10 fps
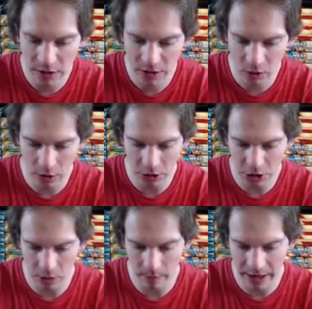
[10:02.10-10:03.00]
Sword and
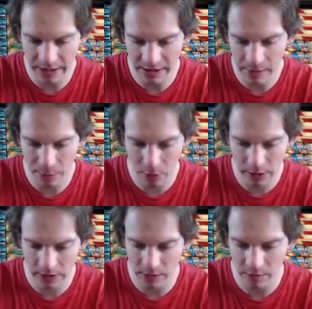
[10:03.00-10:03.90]
Shield base set
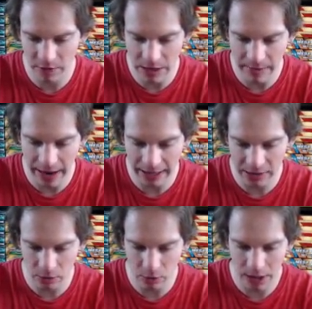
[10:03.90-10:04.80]
pulling some VMAX
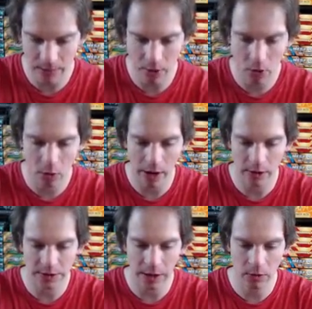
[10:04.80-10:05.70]
rainbow
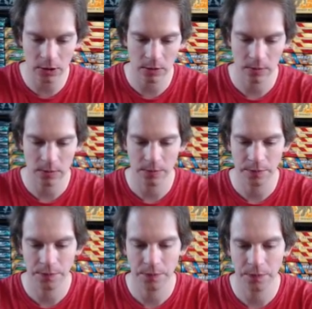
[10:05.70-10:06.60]
rares out.
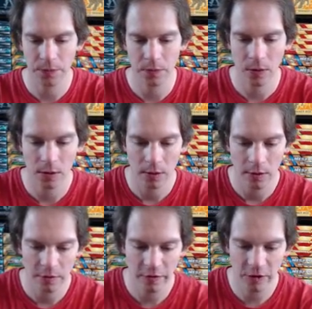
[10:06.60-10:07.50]

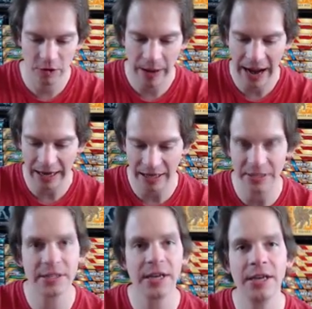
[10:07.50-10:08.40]
First pack in
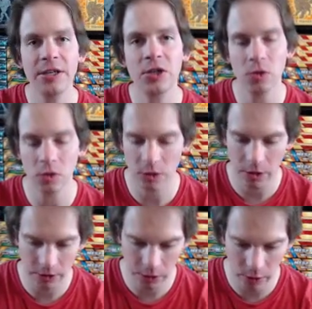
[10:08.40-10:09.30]
tin 2
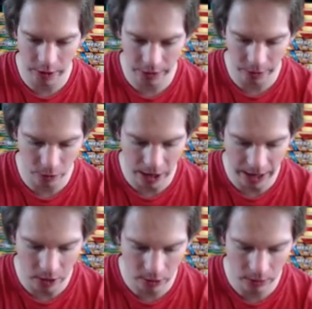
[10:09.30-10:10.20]
starts with
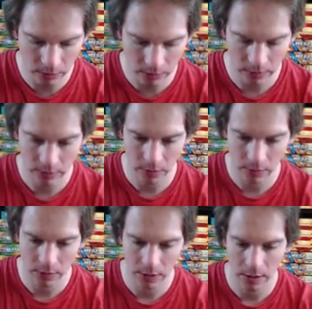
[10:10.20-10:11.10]
Rhyhorn,
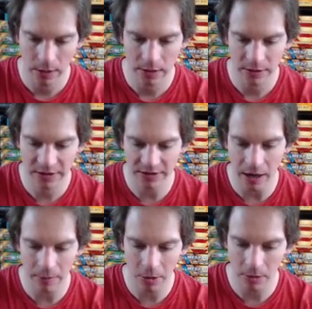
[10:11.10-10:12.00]

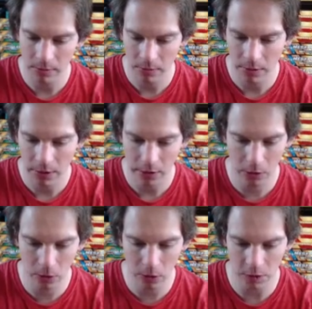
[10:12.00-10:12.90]
Sobble,
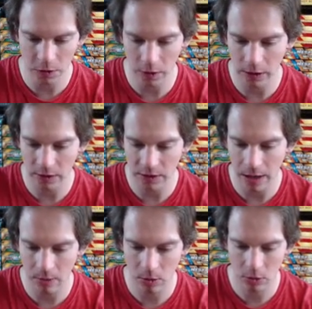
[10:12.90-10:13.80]
Clueless looking
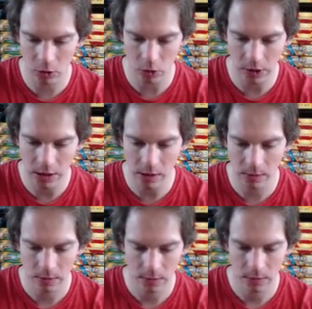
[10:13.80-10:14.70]
Sobble, Grookey,
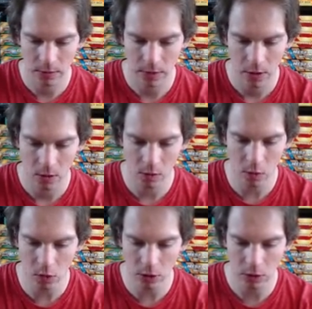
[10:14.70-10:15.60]

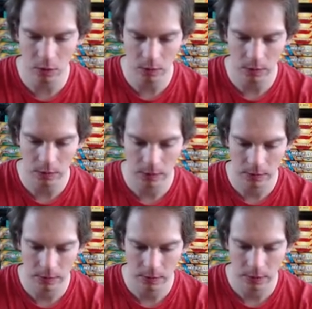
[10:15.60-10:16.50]
Wooloo,
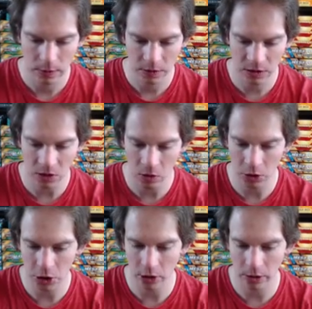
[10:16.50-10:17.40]

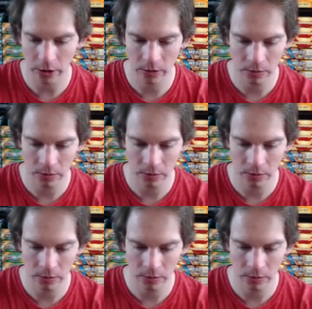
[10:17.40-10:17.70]
Stonjourner,